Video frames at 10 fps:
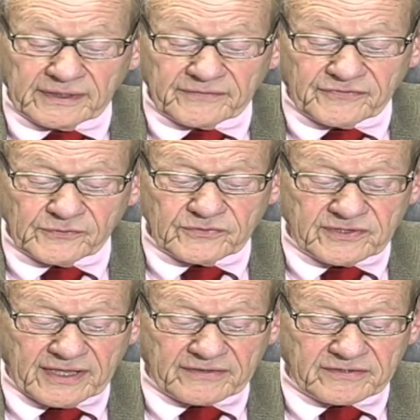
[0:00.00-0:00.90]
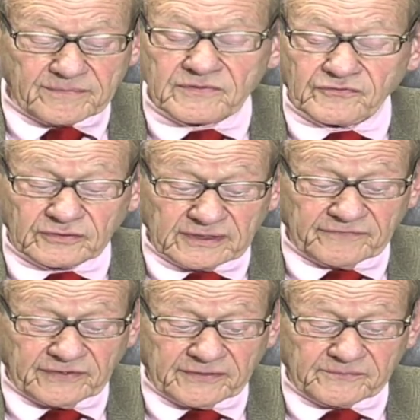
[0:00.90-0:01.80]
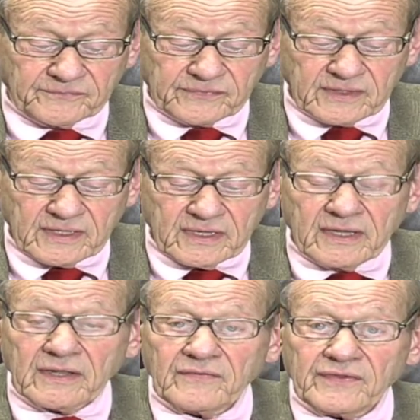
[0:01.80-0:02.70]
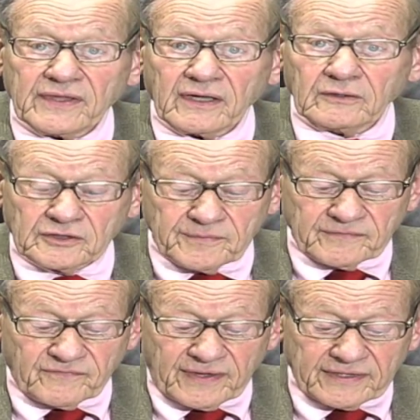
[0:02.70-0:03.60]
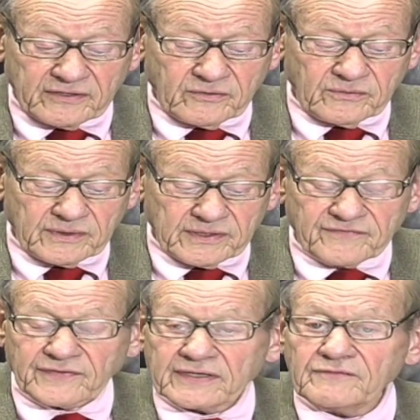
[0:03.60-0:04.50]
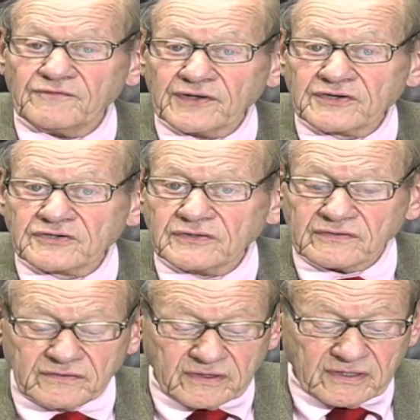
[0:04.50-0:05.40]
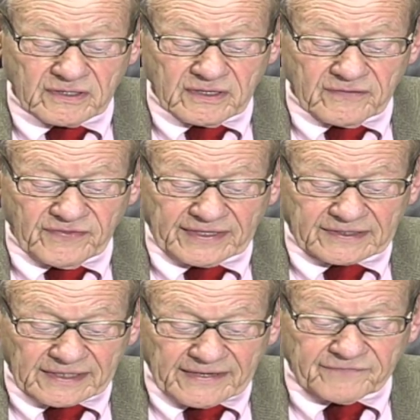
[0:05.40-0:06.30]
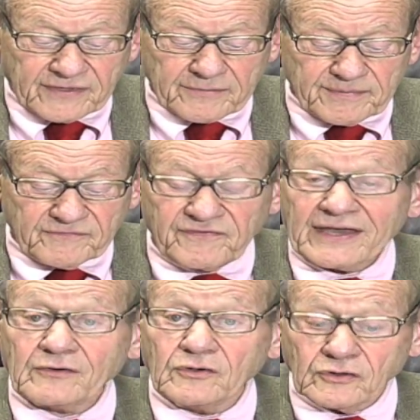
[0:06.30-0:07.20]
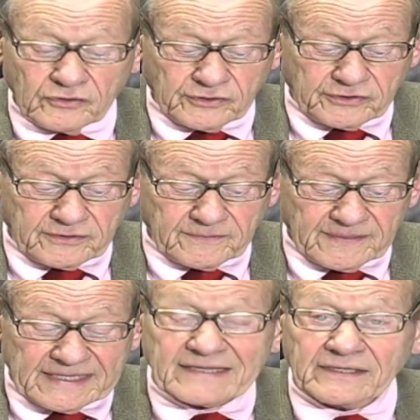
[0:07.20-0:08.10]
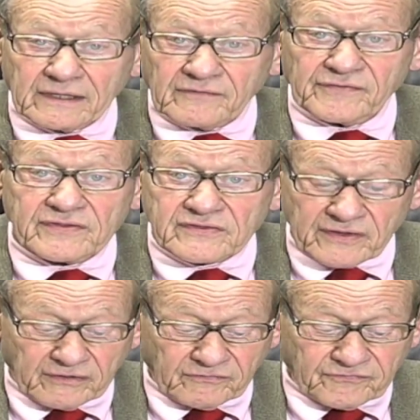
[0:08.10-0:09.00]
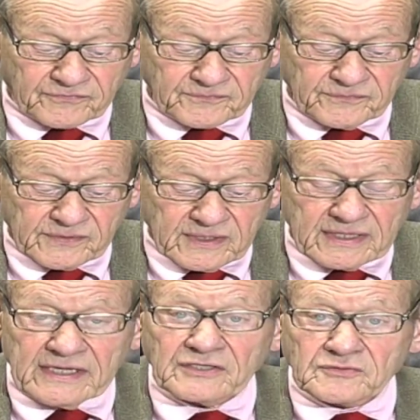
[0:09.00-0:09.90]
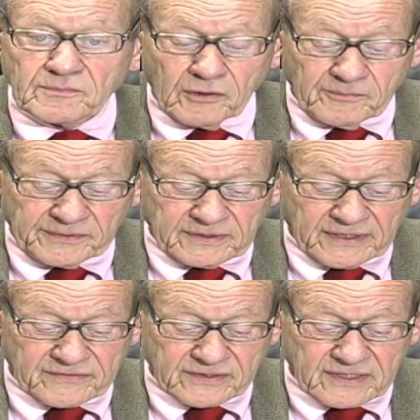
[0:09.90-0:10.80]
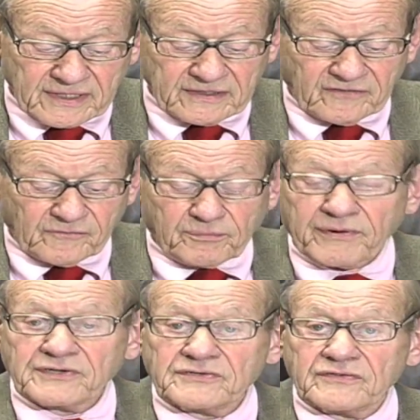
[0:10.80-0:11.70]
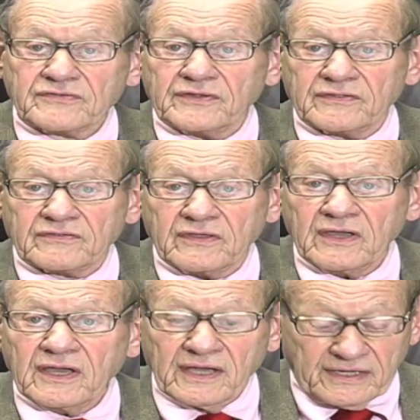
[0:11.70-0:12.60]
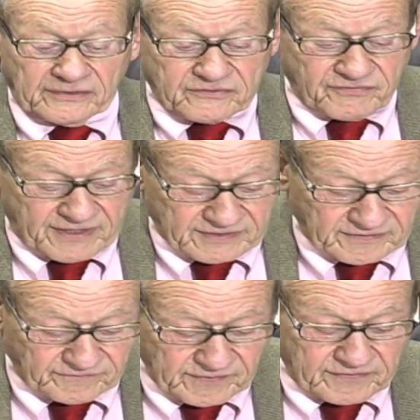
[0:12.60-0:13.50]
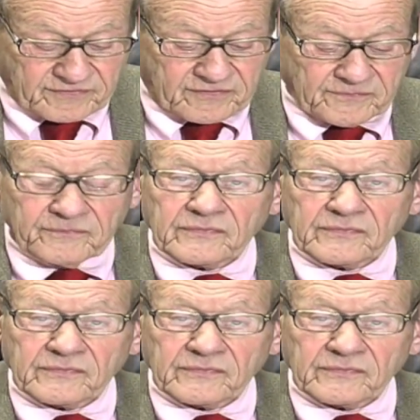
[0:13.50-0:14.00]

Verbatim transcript: enthusiasms for living. The ultimate value is the conviction that life can be found good in and of itself. Each moment has a kind of preciousness and attractiveness.